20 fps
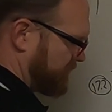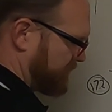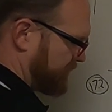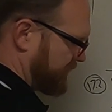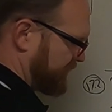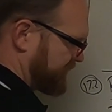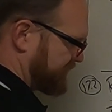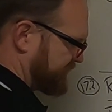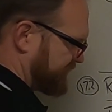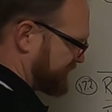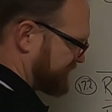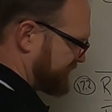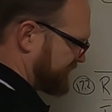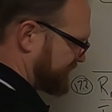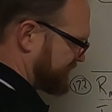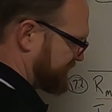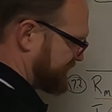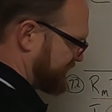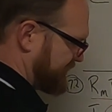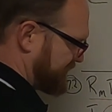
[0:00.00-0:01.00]
plus
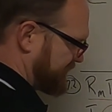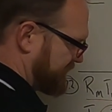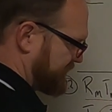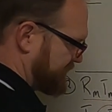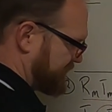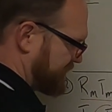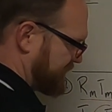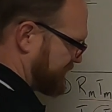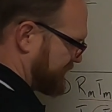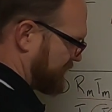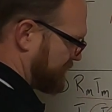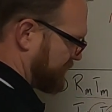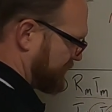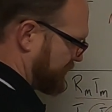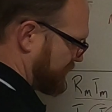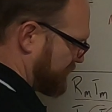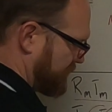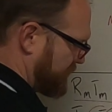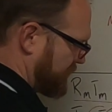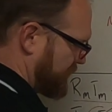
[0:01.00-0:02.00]
60
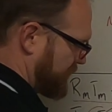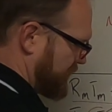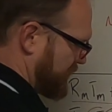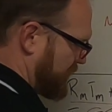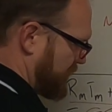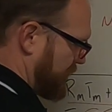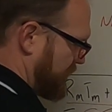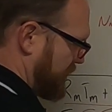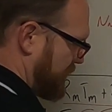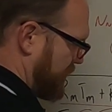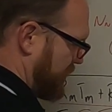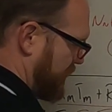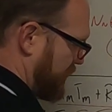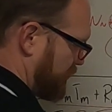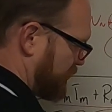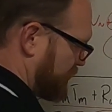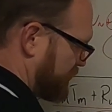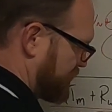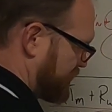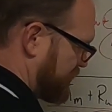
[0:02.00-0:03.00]
TW
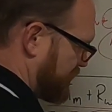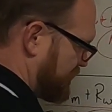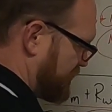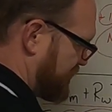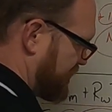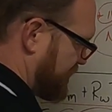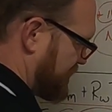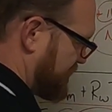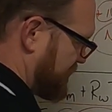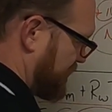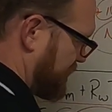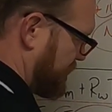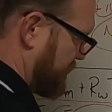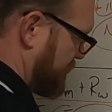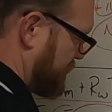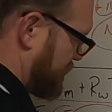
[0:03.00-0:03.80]
equals 260.